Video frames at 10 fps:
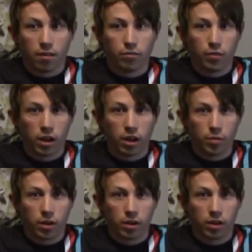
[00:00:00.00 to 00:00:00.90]

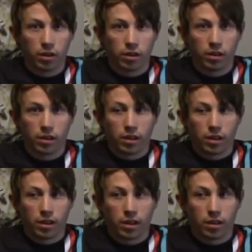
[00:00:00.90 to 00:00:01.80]
volleyball,
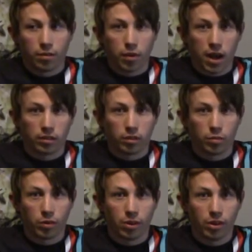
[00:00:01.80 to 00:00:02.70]

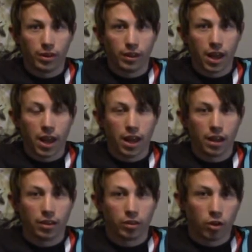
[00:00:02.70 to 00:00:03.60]
basketball,
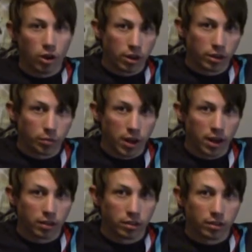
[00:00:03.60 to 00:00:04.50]
and target
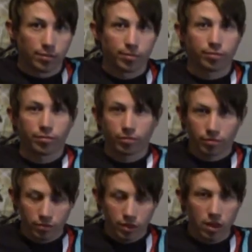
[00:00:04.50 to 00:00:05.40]
smash.
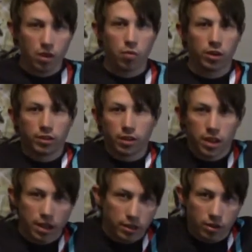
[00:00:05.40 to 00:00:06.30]
Which
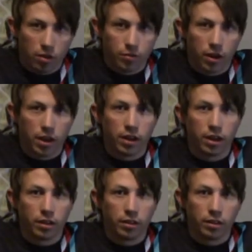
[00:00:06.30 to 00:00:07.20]
it's all fun. It